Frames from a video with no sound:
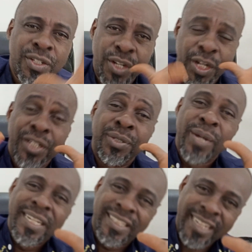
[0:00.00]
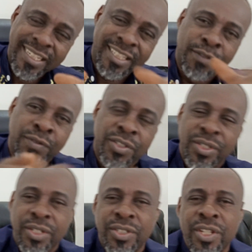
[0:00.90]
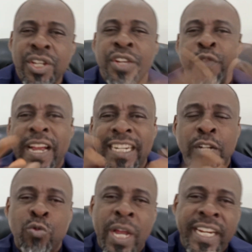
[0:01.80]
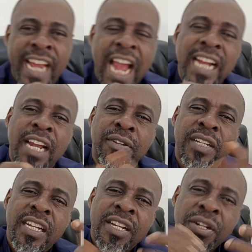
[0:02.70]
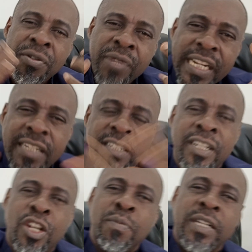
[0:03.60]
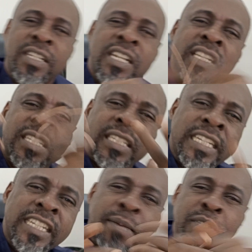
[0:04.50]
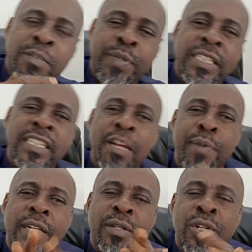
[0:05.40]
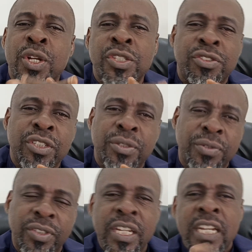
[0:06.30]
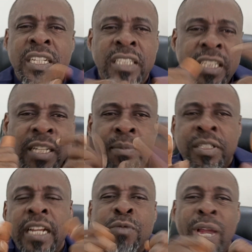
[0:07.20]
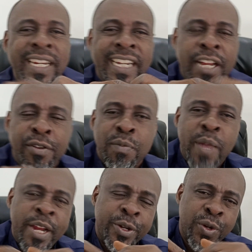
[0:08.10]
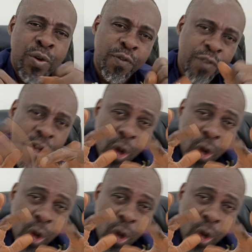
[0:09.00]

So you're going to do extensive research. Find out where they hang out. Read the comment. See them debating about luxury goods. See them saying why they cannot buy knockoff.